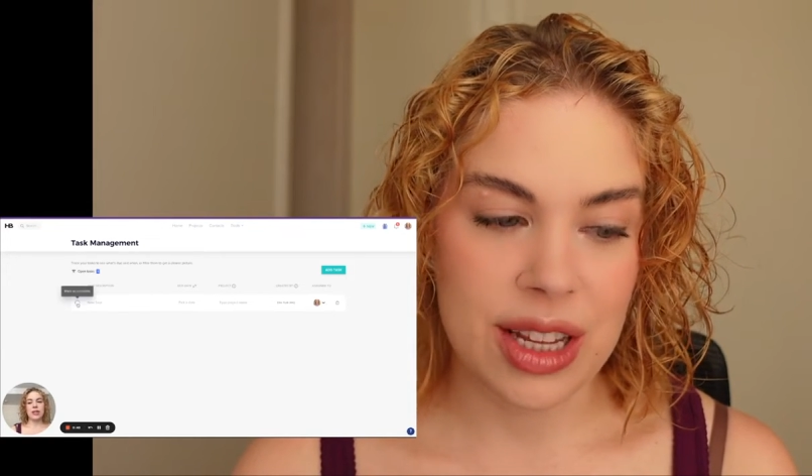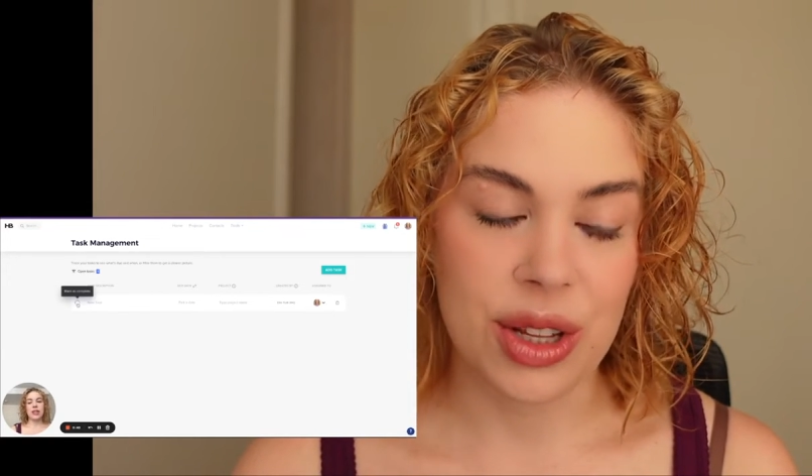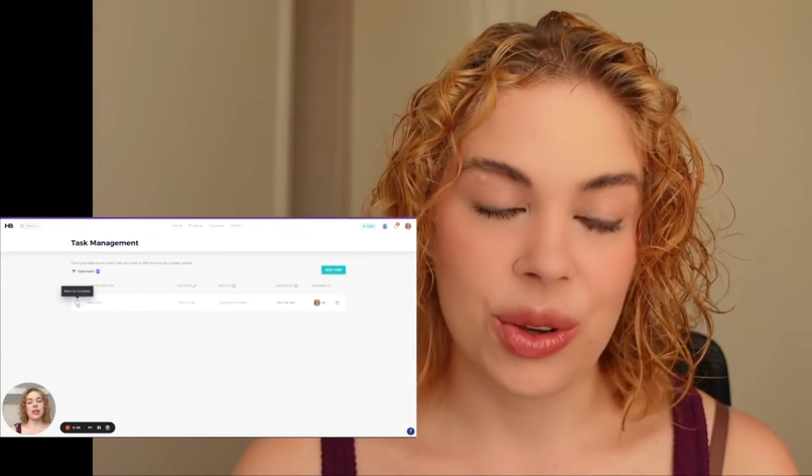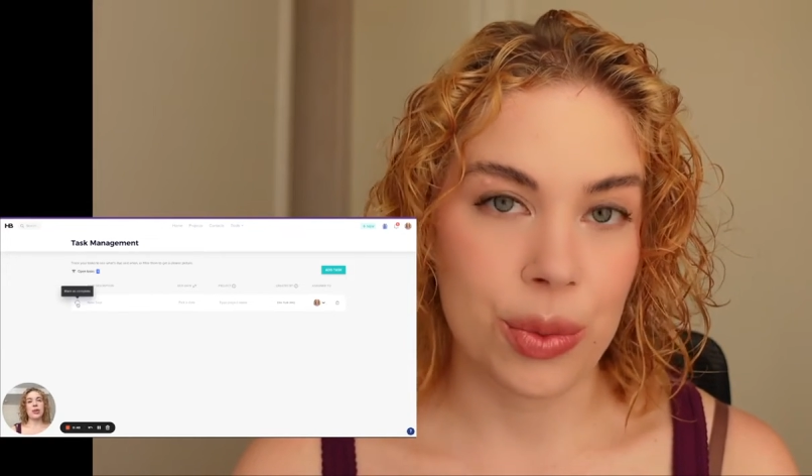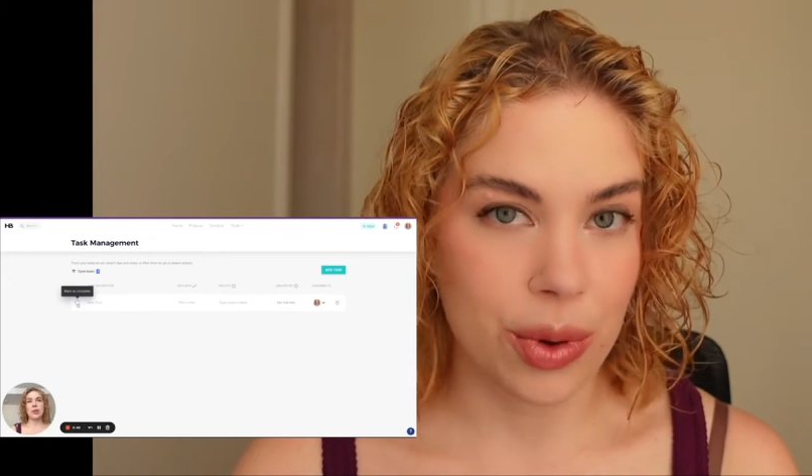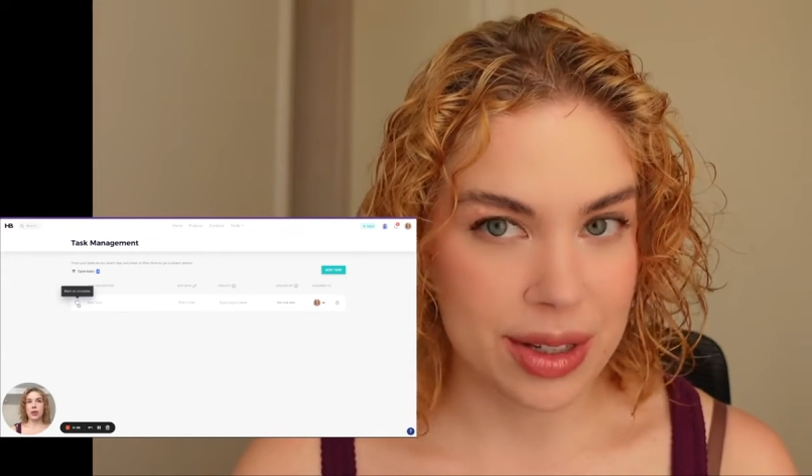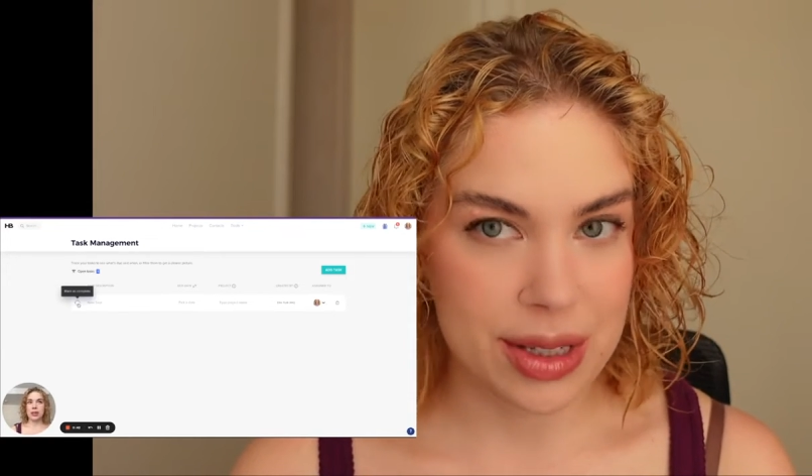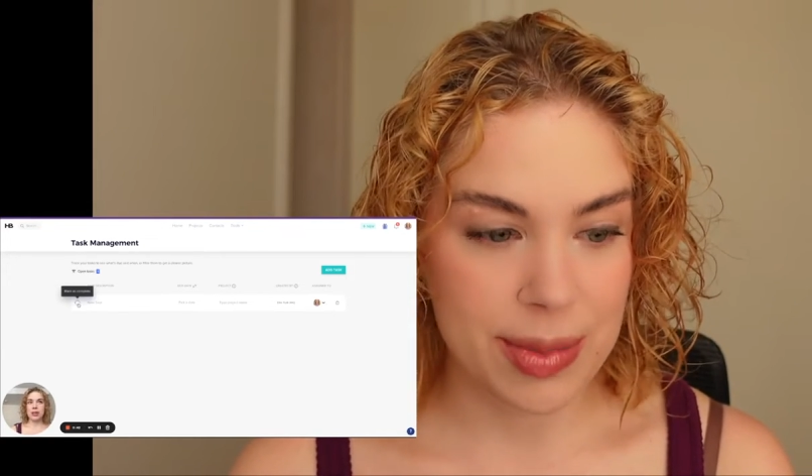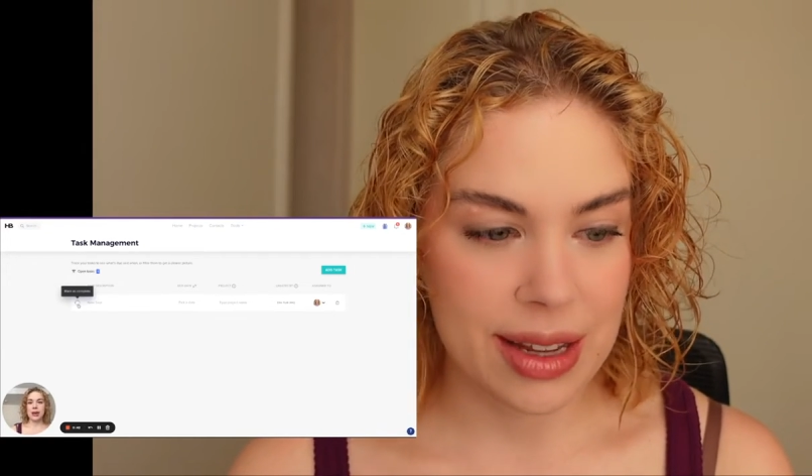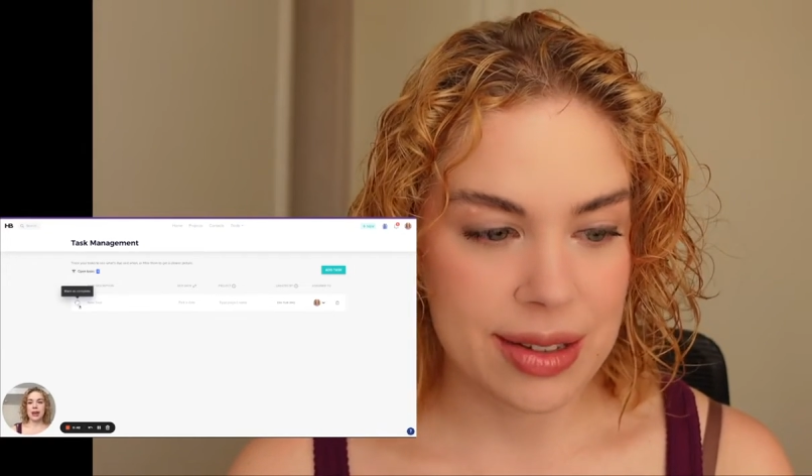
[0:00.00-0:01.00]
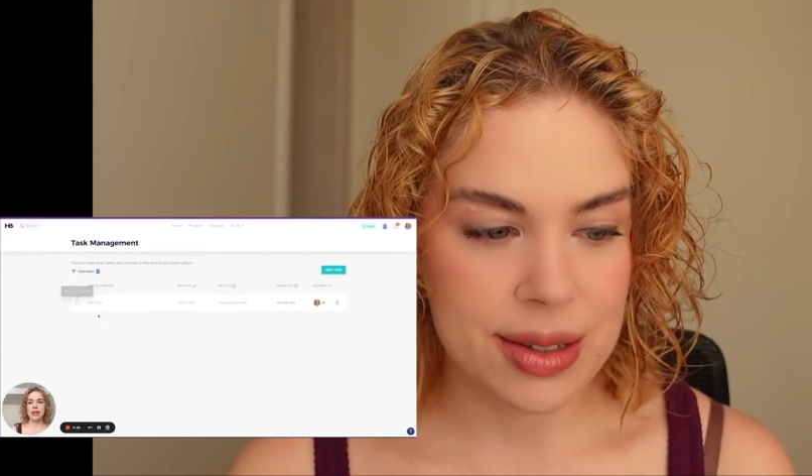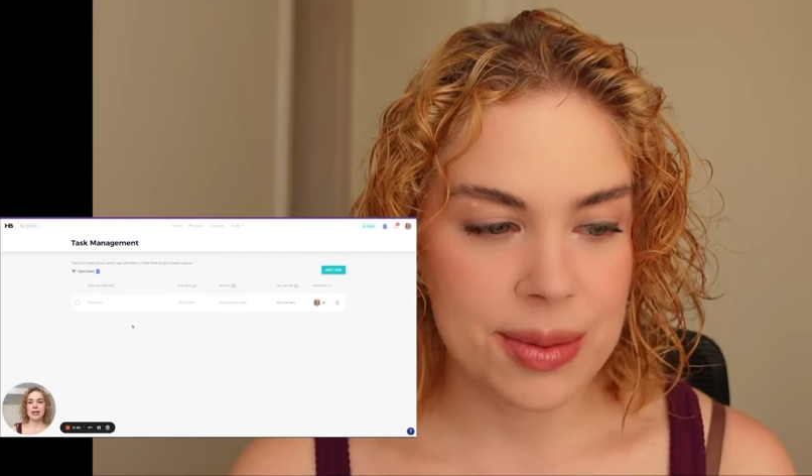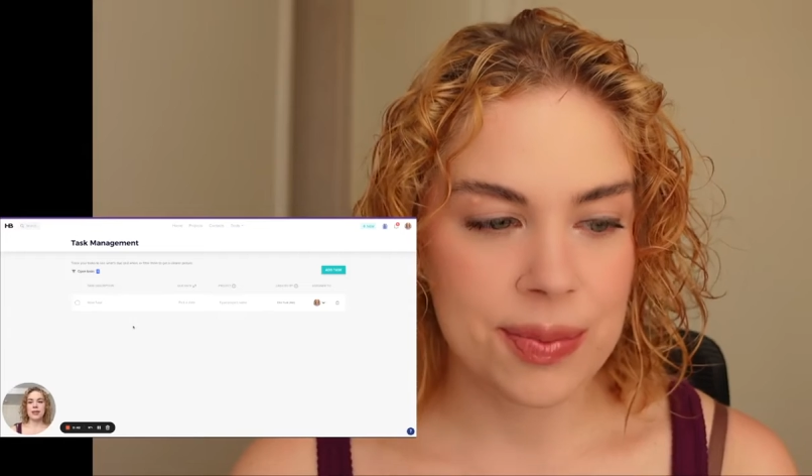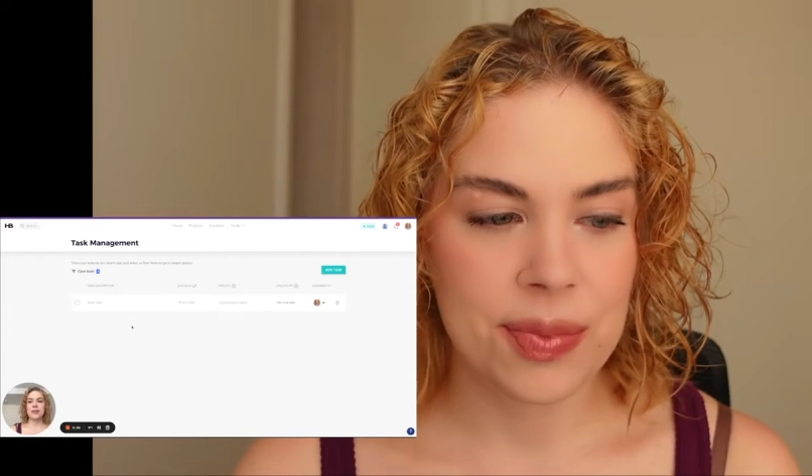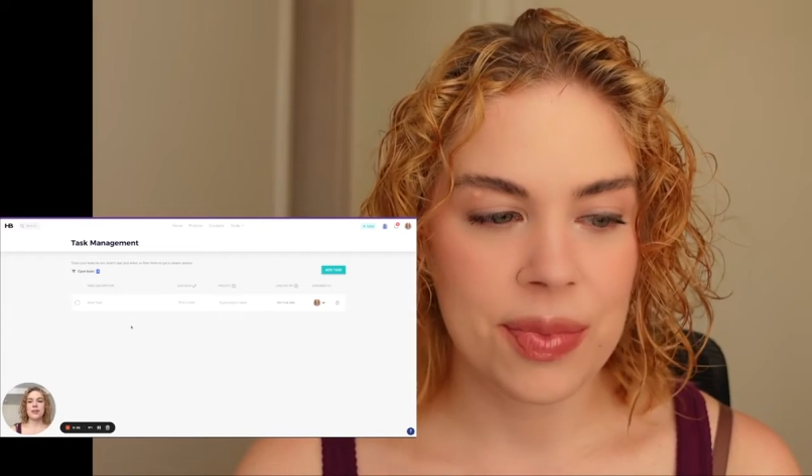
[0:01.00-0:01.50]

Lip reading: in your workspace.